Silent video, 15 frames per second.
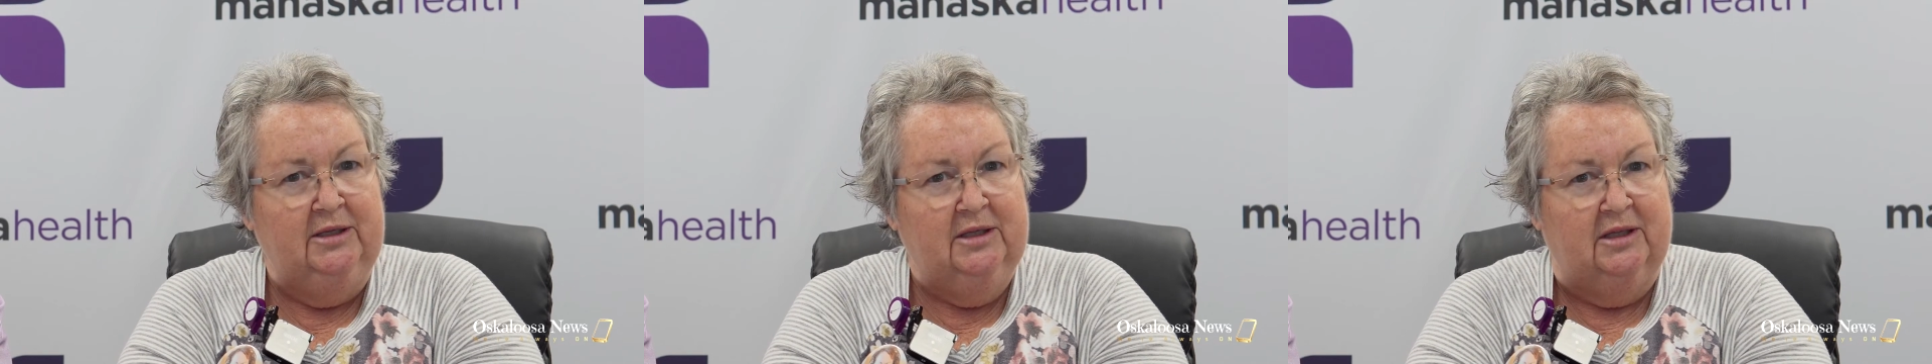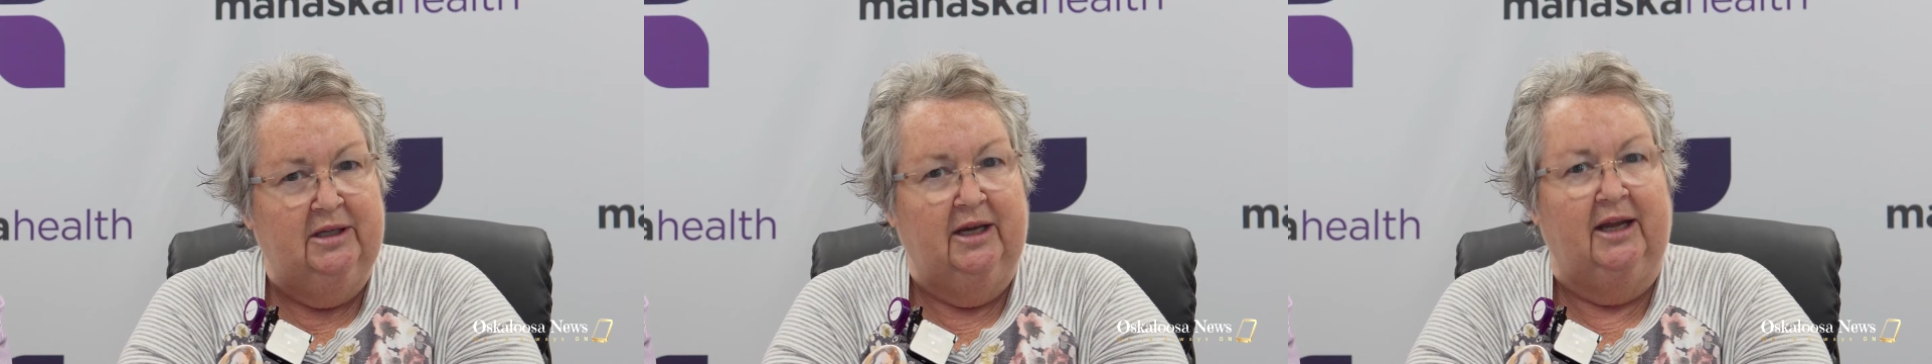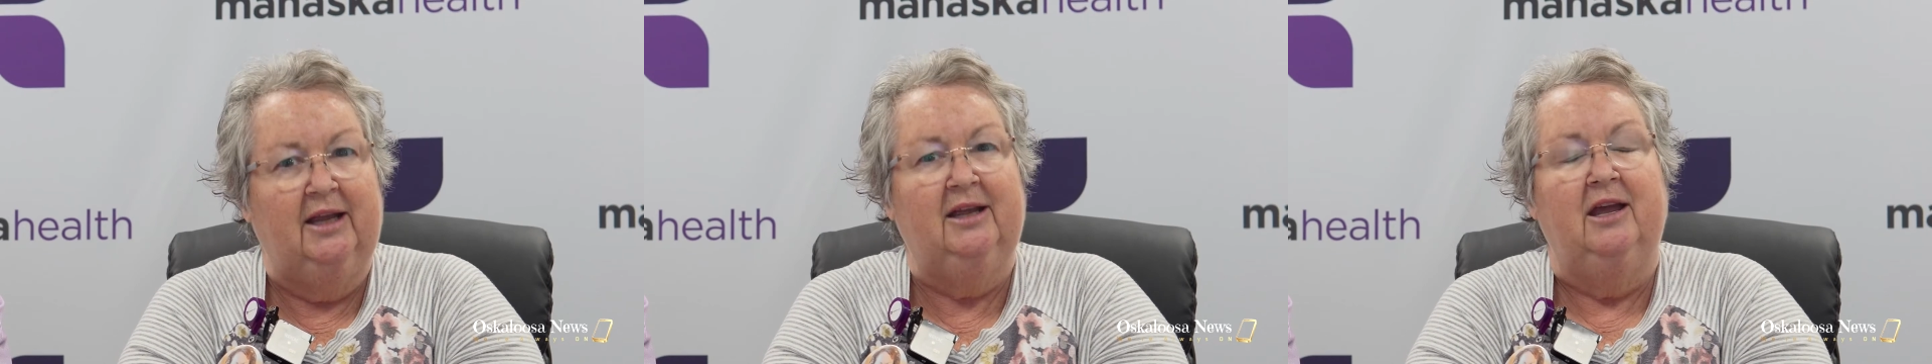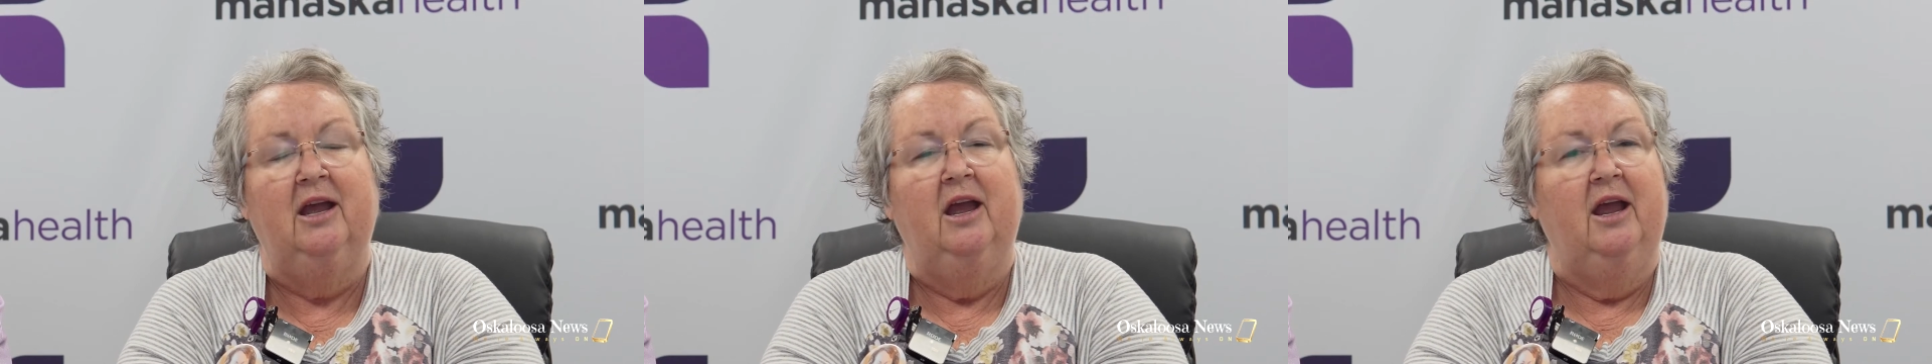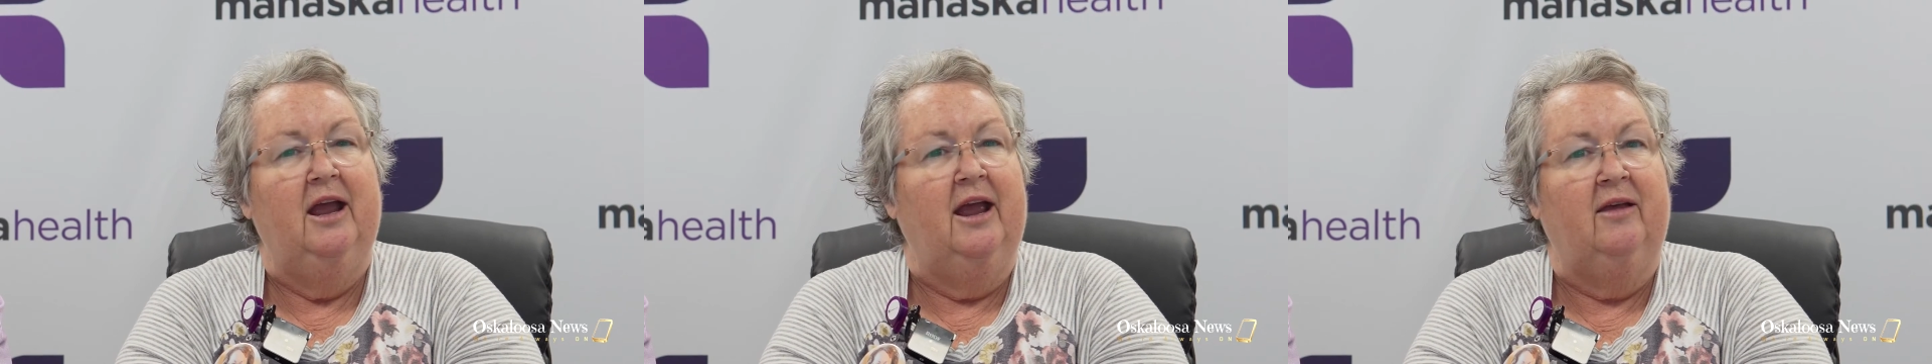Clinic,
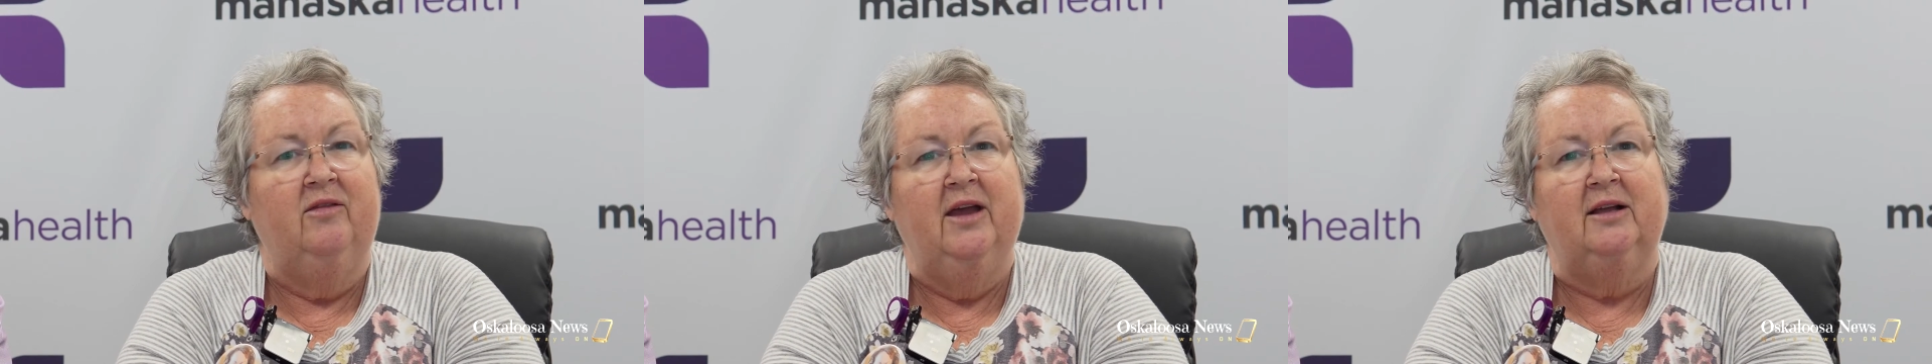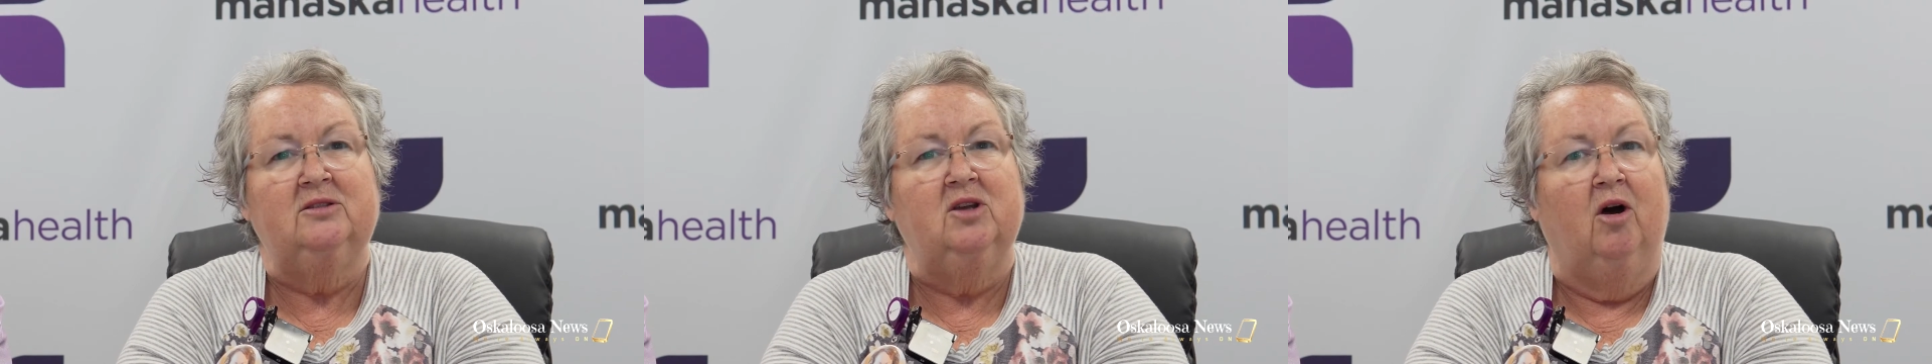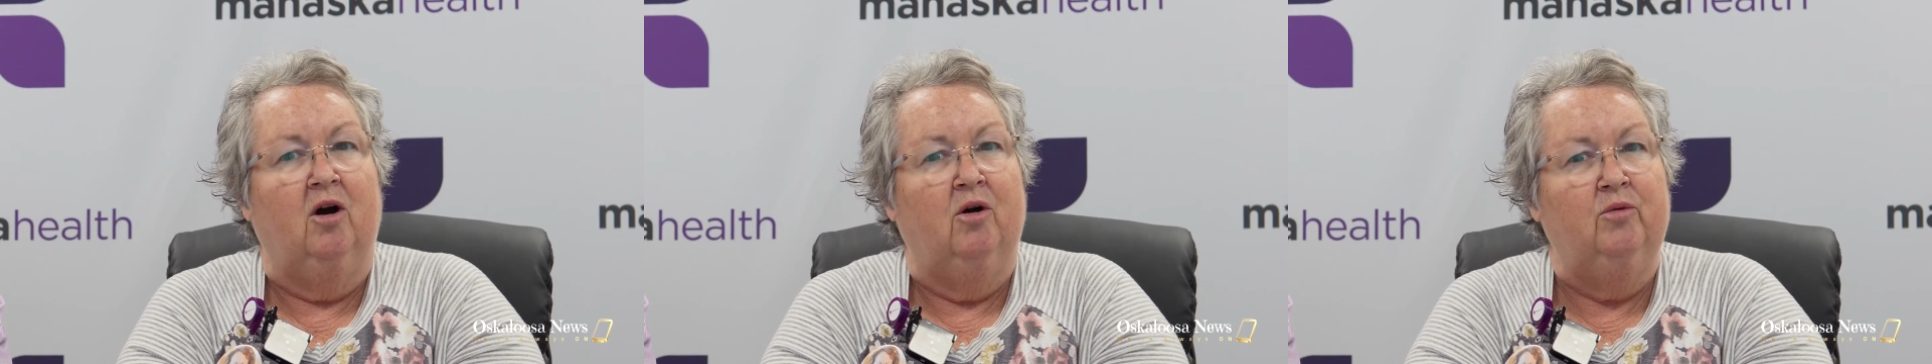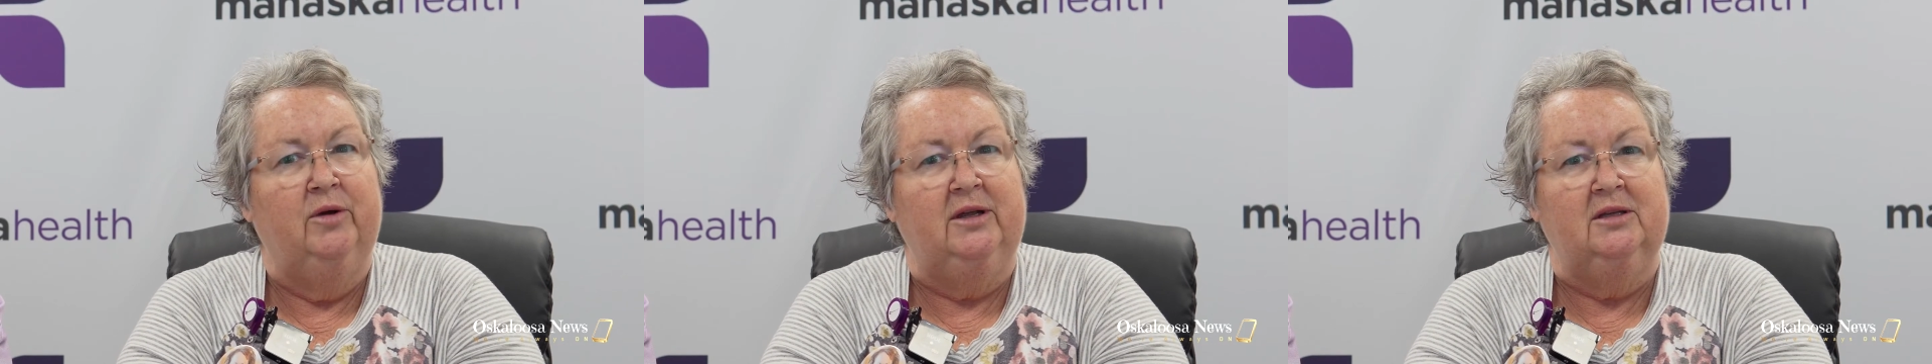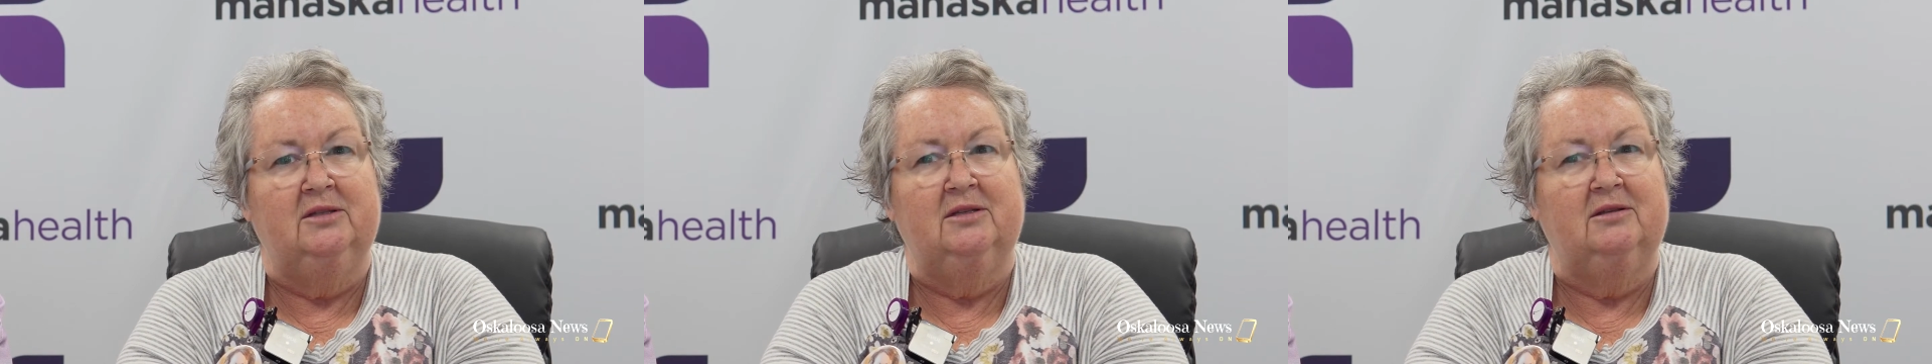and that's
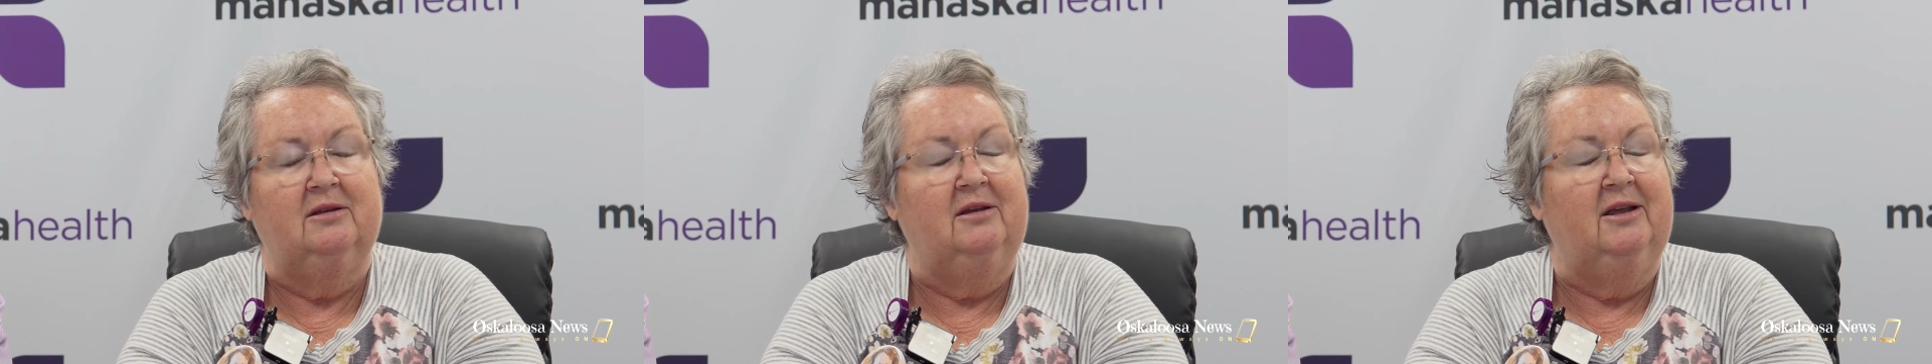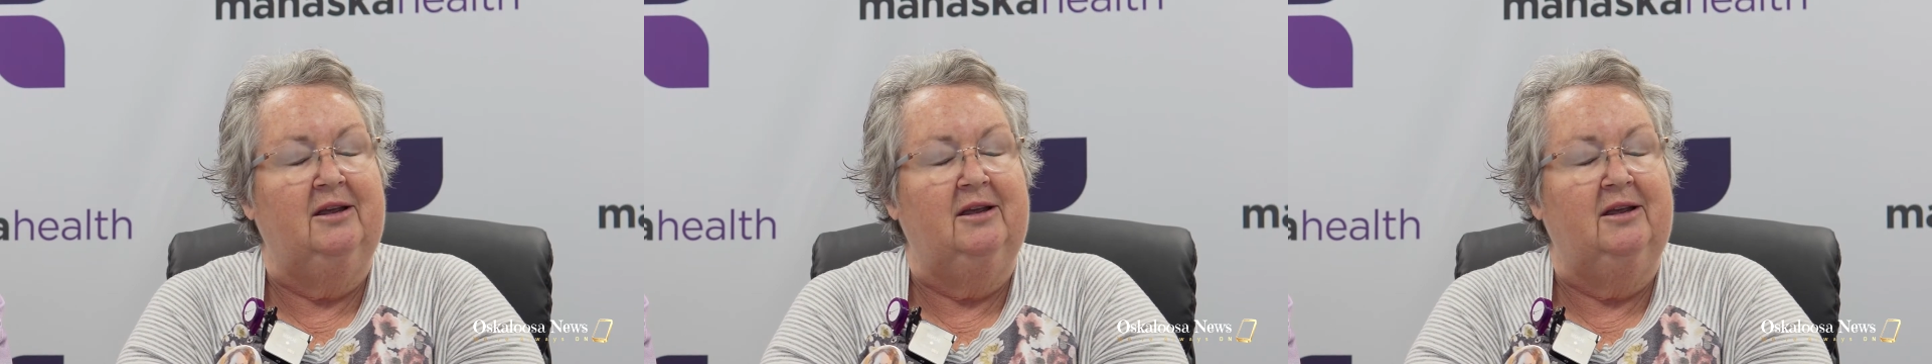always